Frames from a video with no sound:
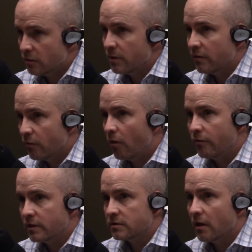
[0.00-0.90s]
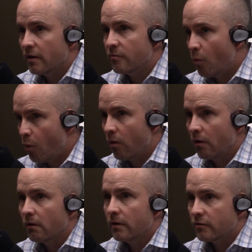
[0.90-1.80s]
to be involved in his life
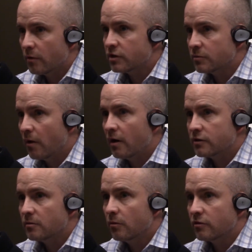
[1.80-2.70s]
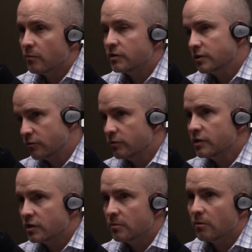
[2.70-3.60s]
more, as much as possible, as much as
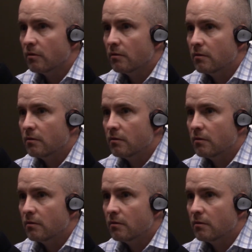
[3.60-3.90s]
reasonable.